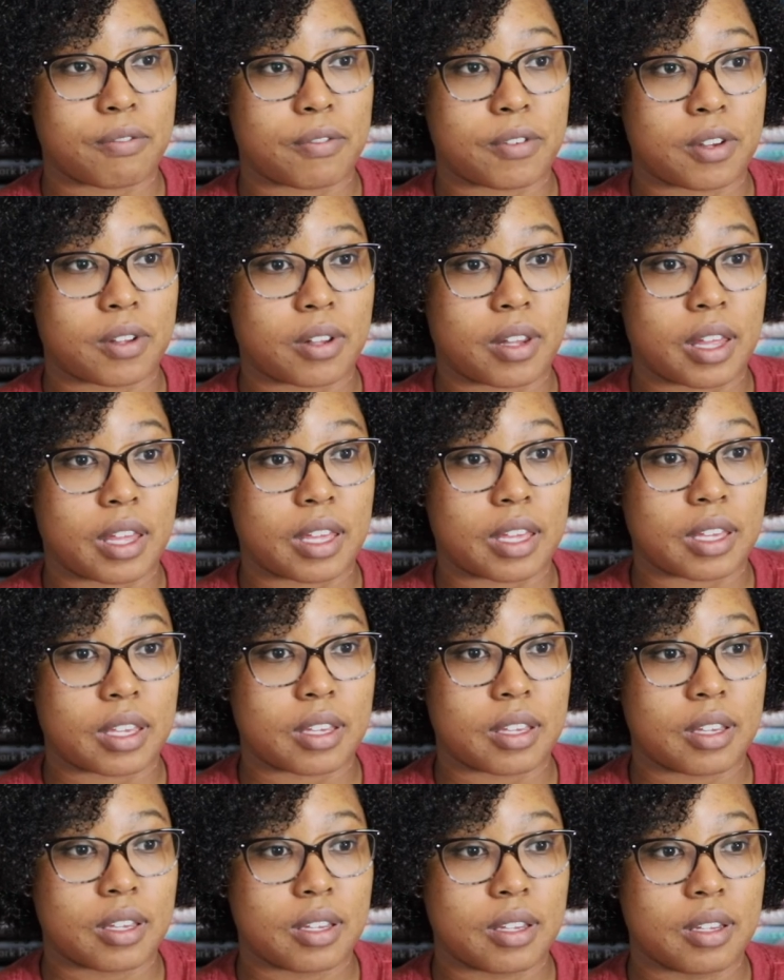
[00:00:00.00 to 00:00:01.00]
feel
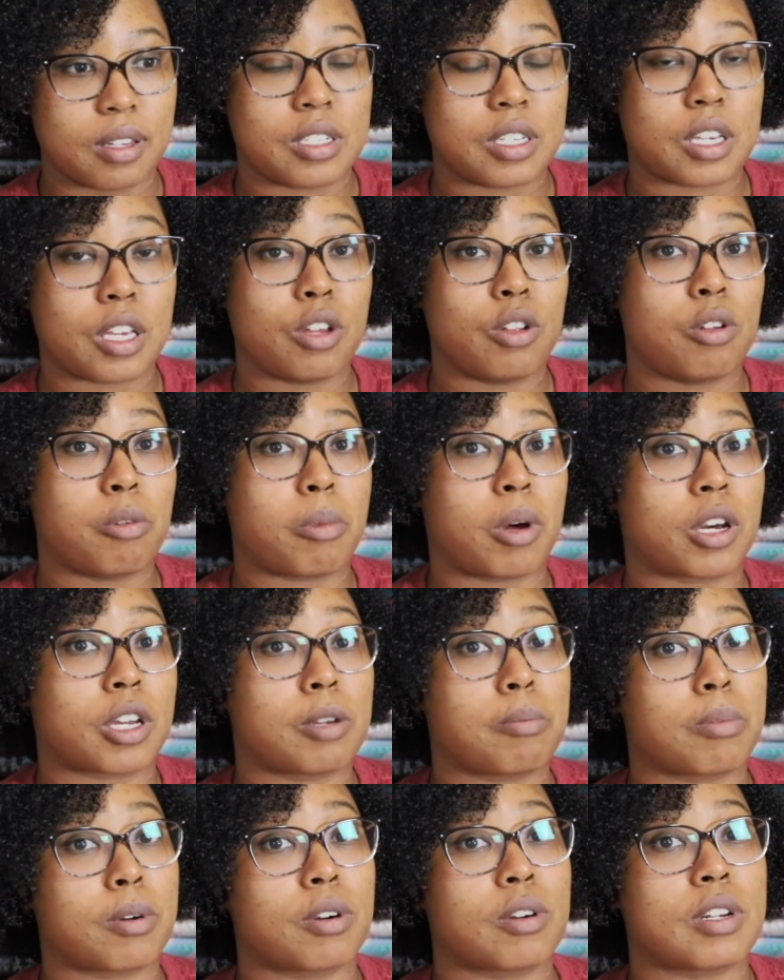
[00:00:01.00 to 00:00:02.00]
like To Kill a
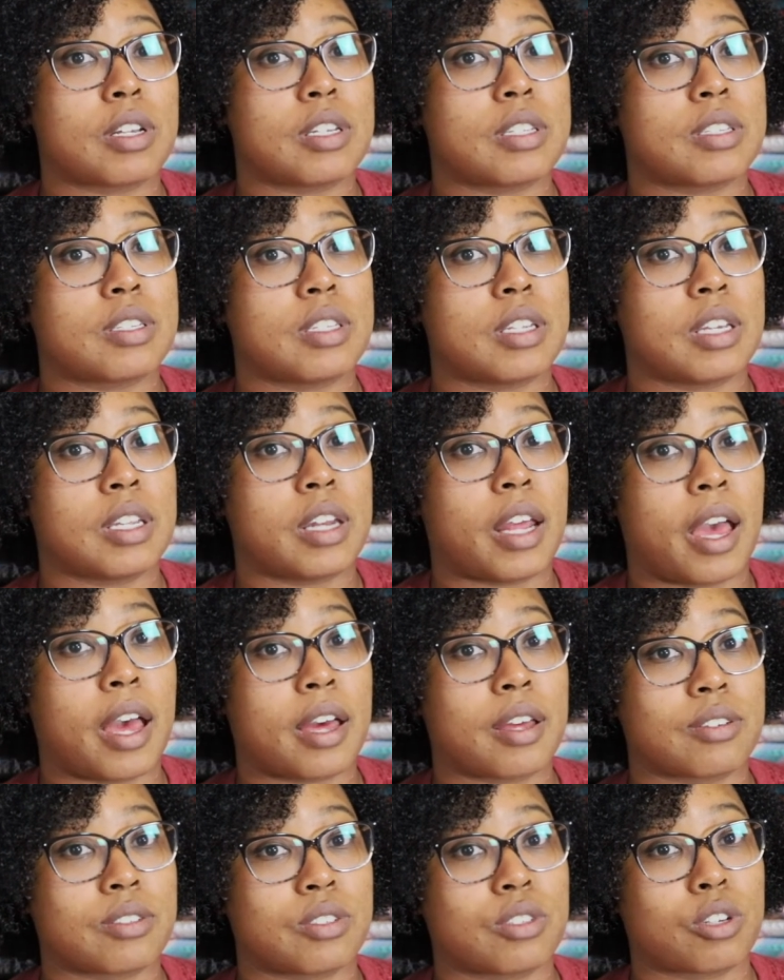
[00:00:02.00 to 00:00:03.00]
Mockingbird is seen
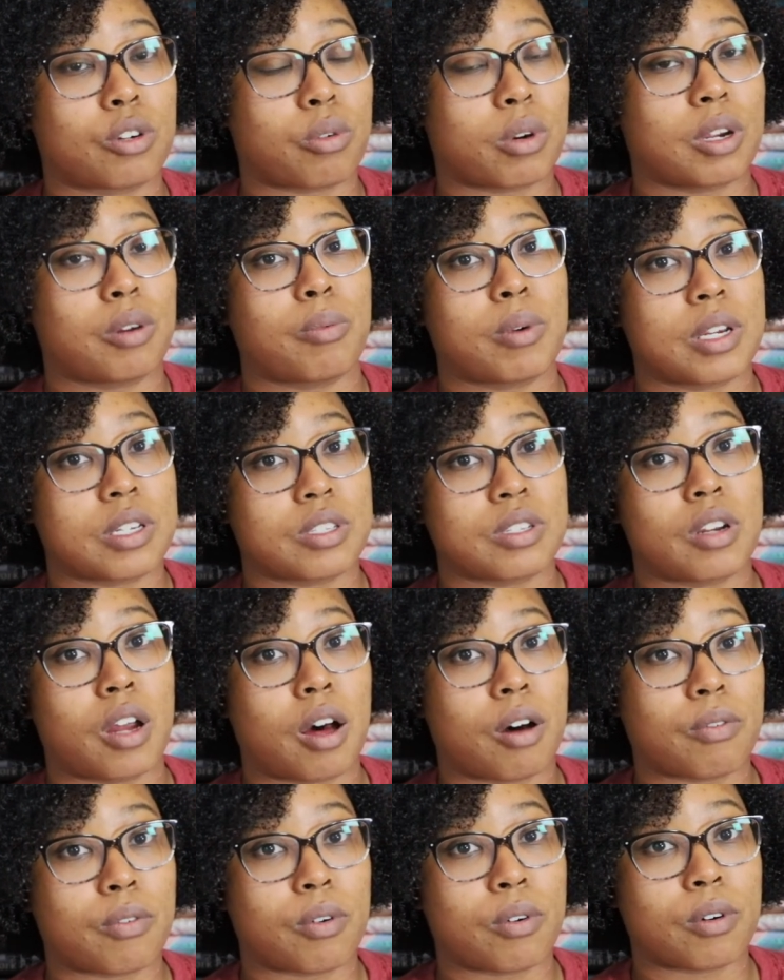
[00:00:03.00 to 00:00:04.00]
as the great race
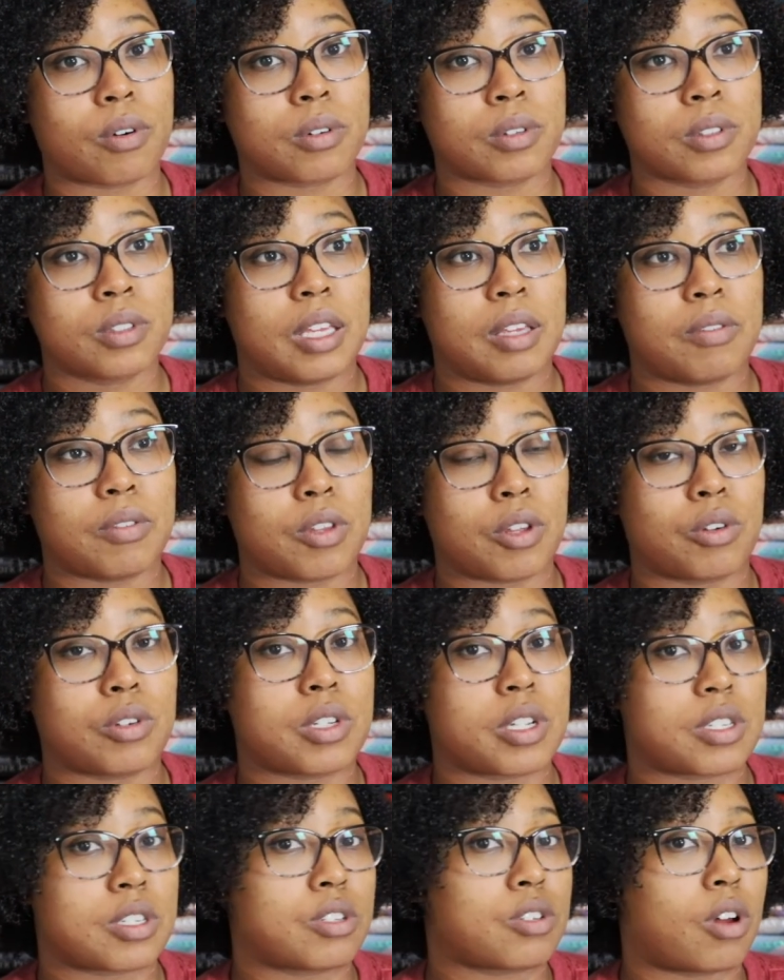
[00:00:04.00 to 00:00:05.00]
novel, even though
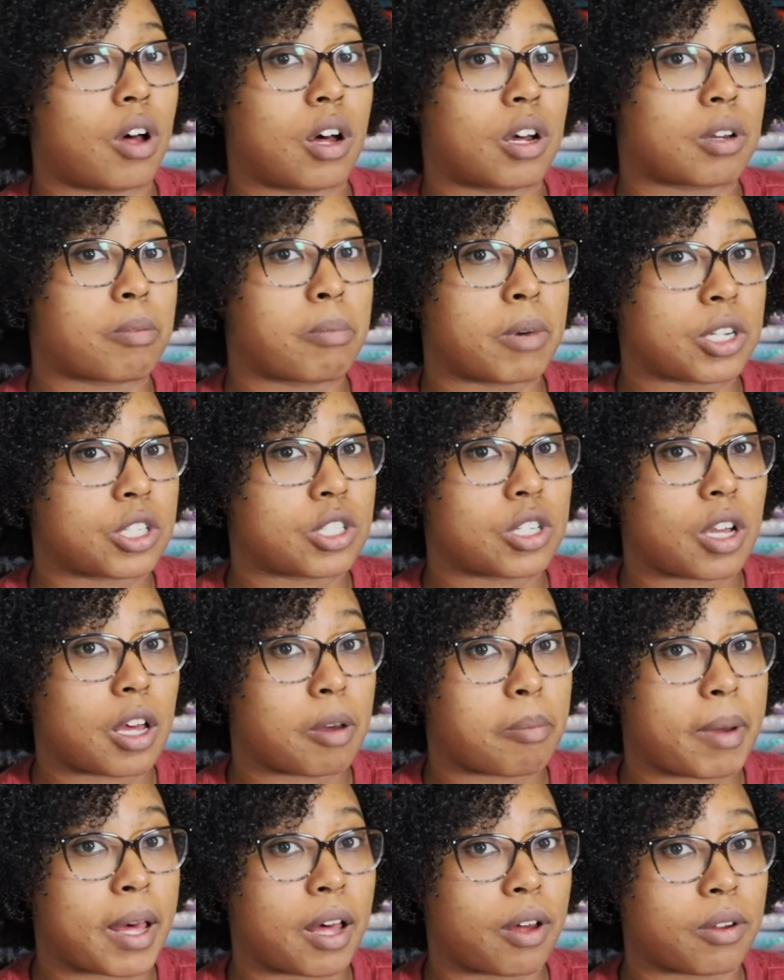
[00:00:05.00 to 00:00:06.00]
it doesn't talk much
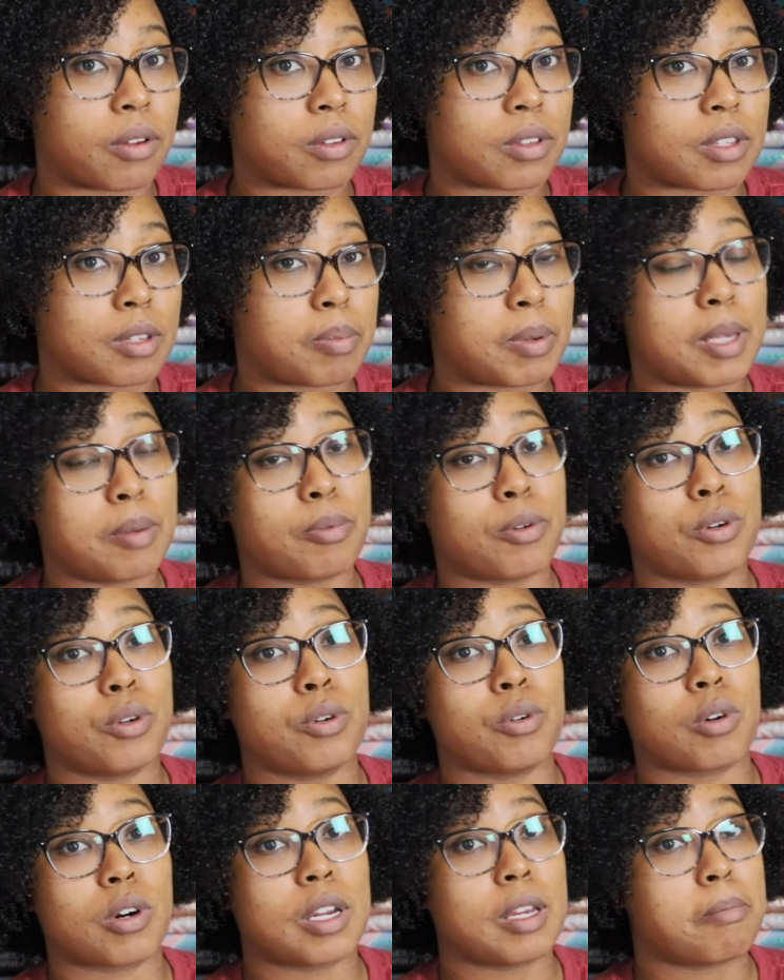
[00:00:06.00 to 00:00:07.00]
about the people
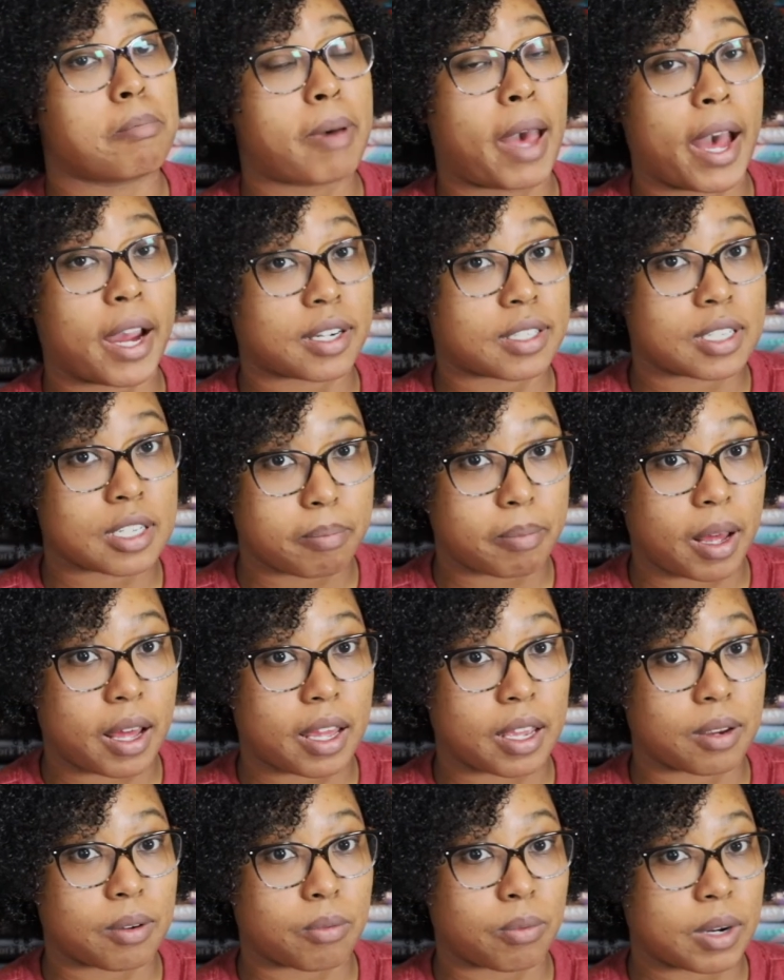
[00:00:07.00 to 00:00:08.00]
who are impacted
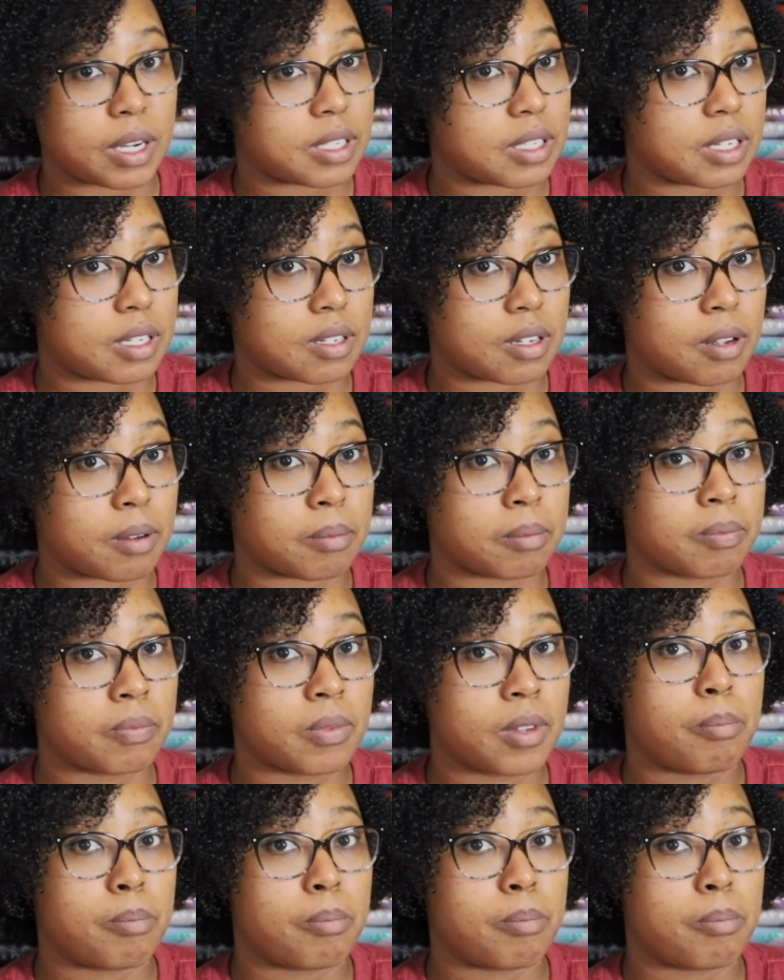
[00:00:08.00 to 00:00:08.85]
by racism.